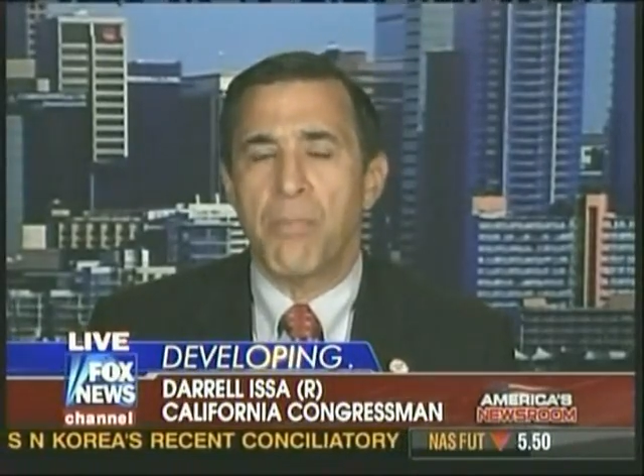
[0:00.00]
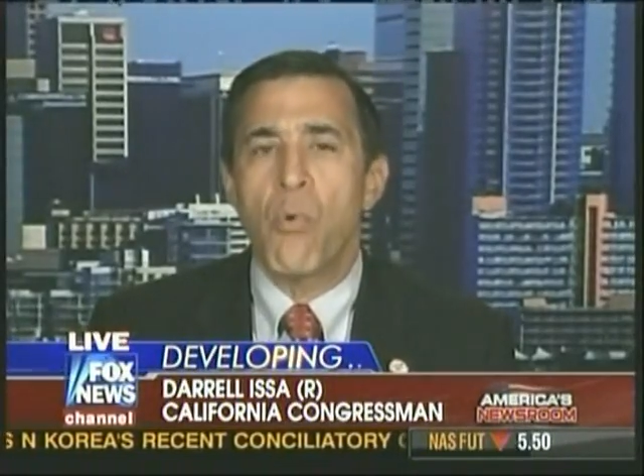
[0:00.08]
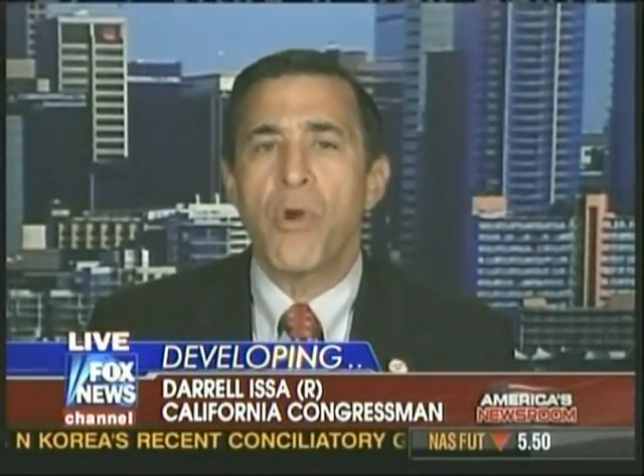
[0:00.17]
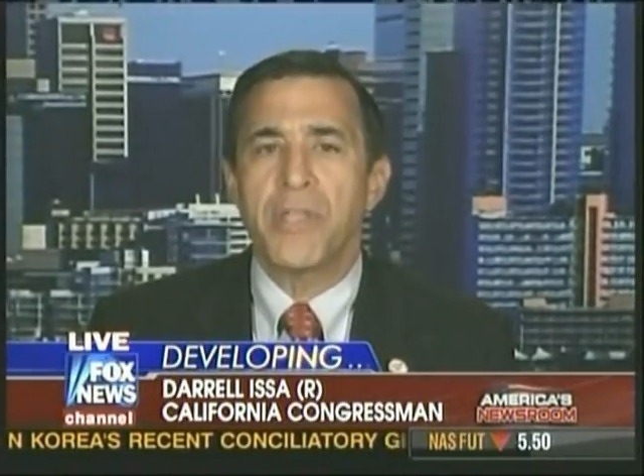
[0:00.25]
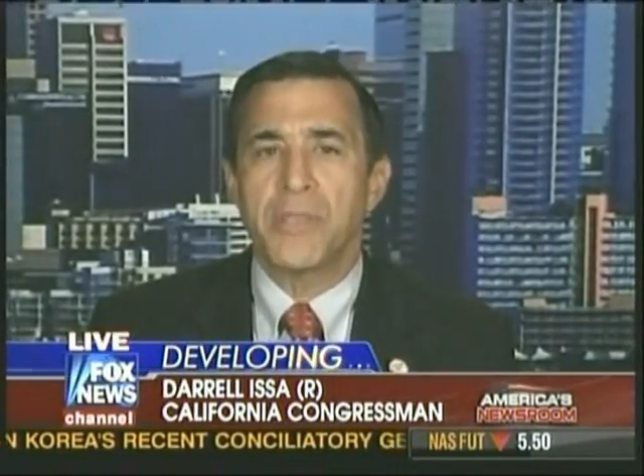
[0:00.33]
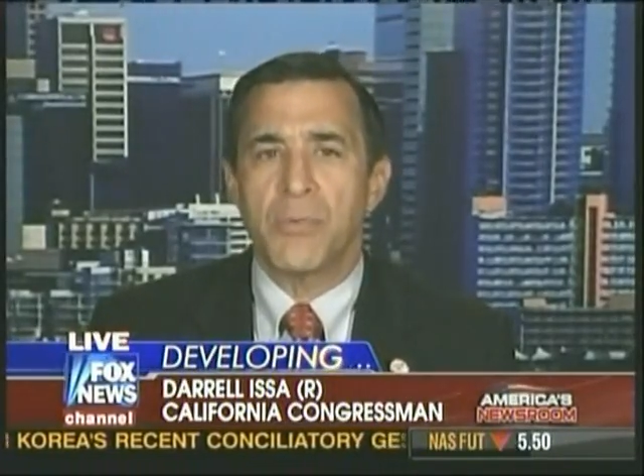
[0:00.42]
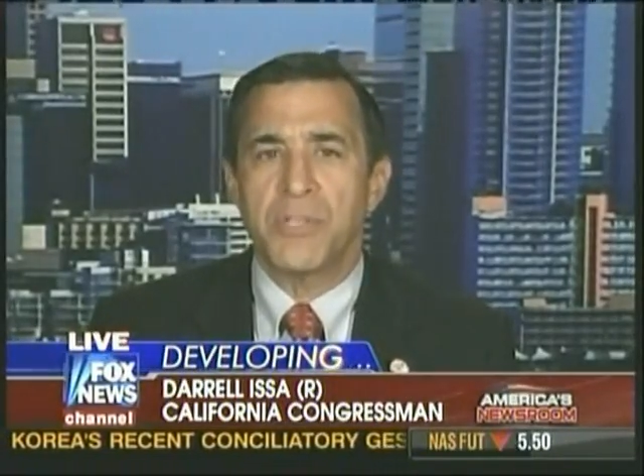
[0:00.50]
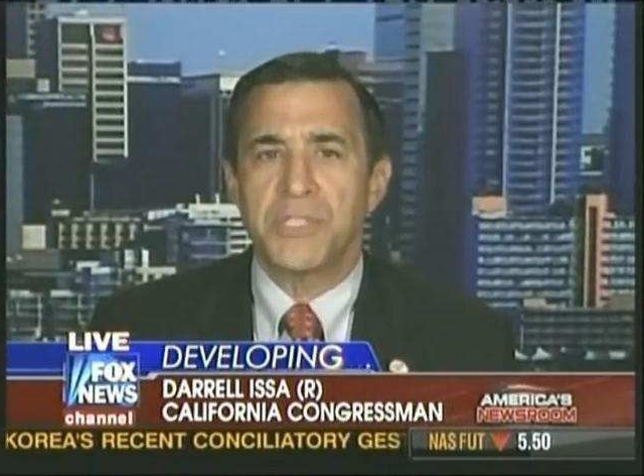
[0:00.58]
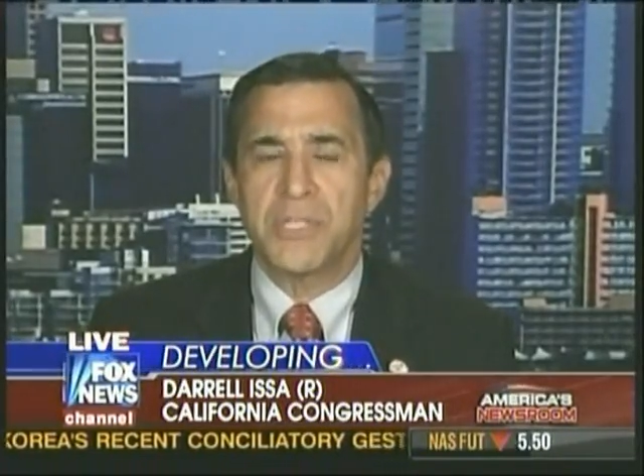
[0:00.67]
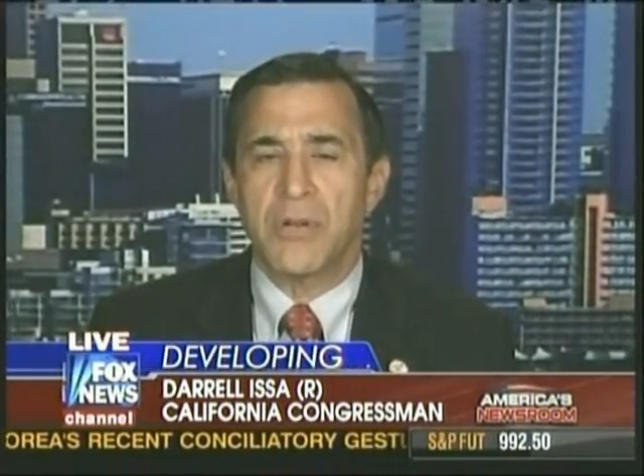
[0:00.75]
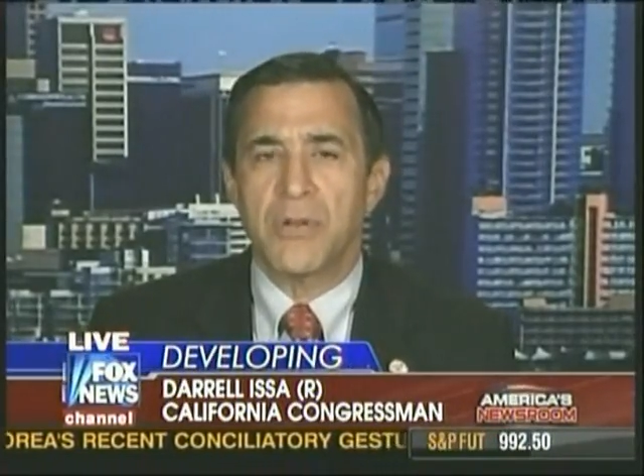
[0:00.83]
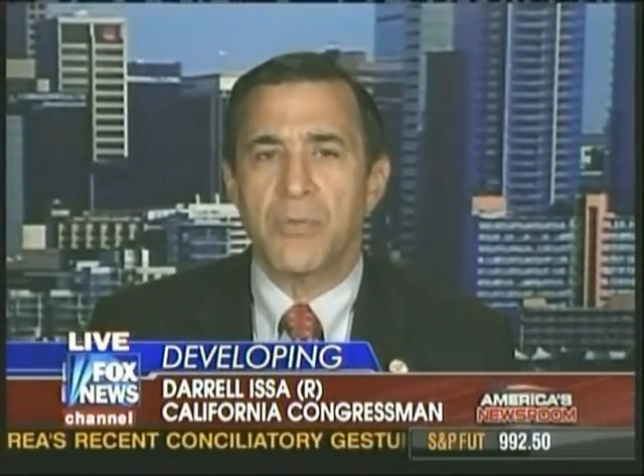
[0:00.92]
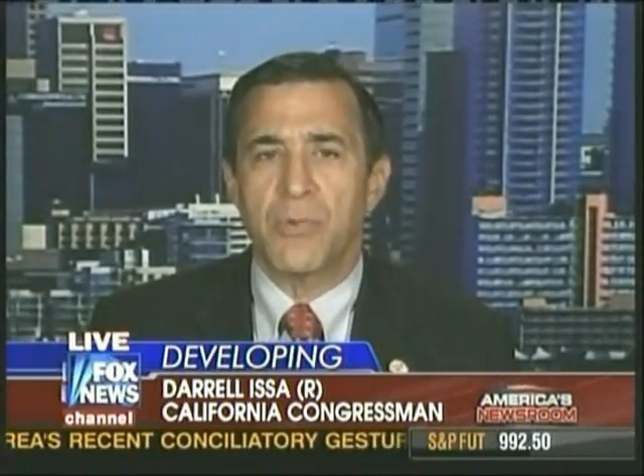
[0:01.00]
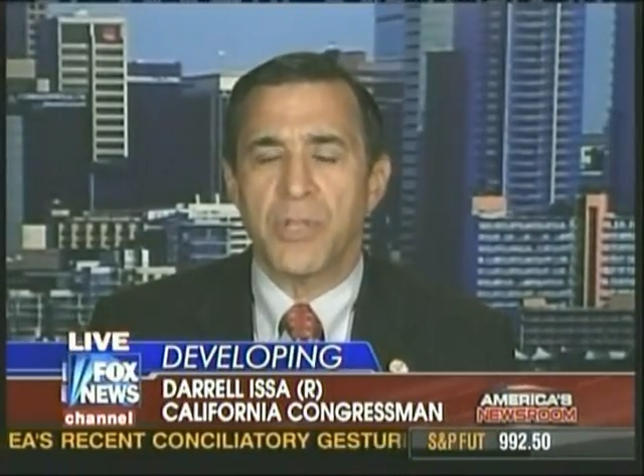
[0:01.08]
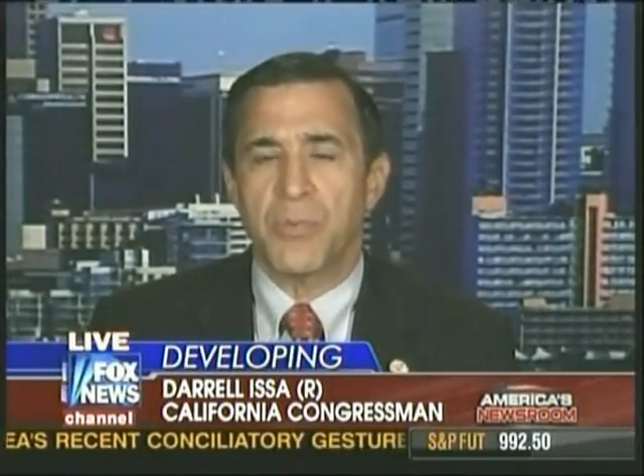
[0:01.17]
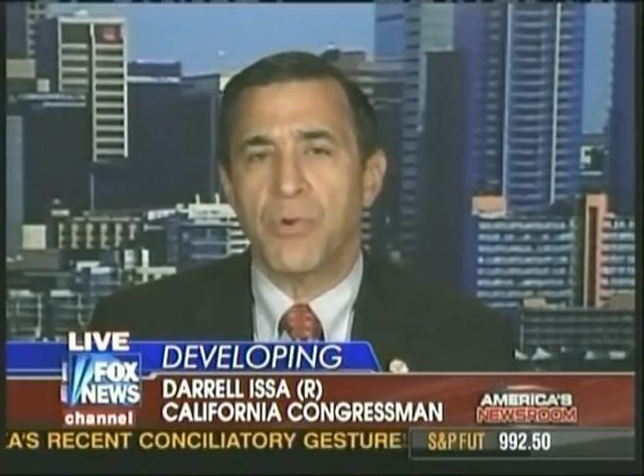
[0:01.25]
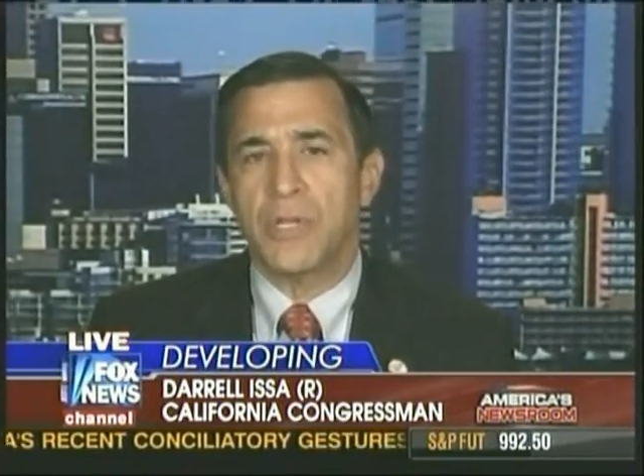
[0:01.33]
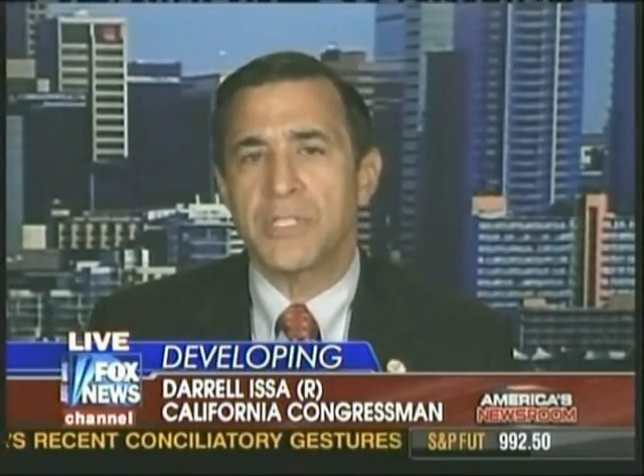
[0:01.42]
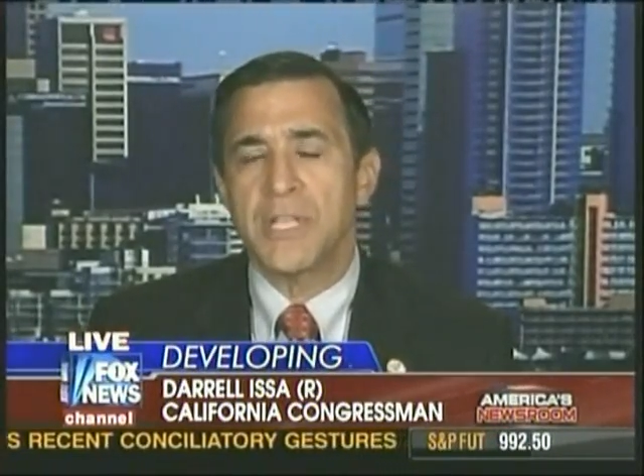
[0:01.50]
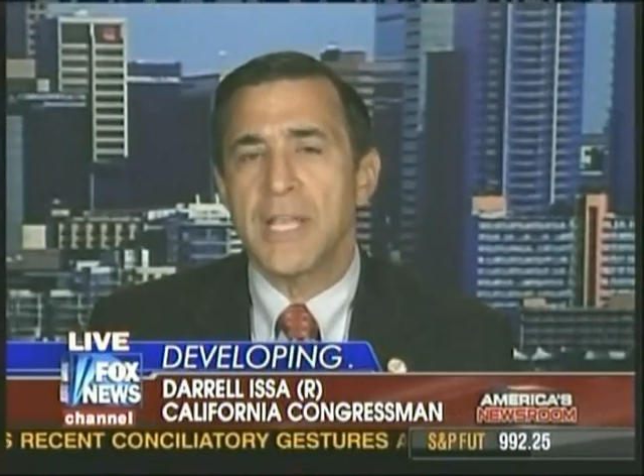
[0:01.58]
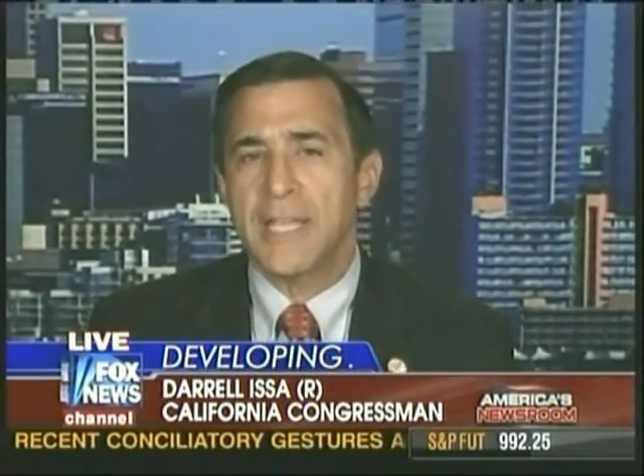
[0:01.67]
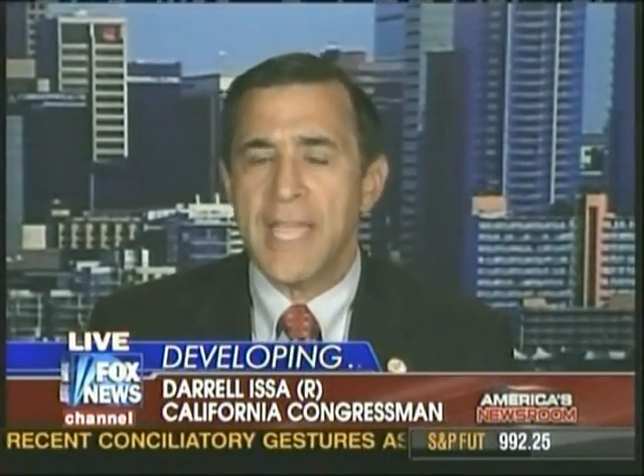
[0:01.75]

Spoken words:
point that we started with was